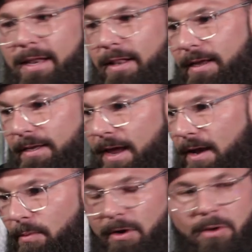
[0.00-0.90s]
And like,
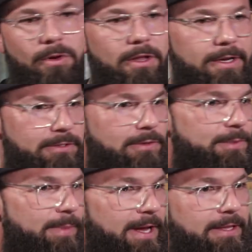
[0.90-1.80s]
yeah, we're, we're looking to
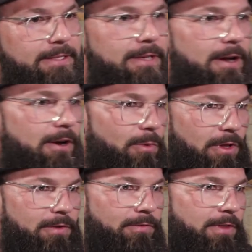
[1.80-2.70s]
expand this area, we're
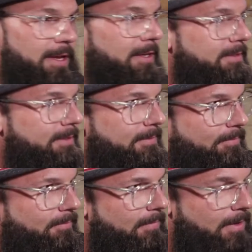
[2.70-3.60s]
looking for this
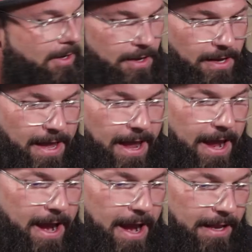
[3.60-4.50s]

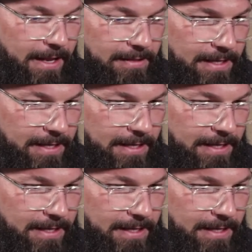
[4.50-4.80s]
and they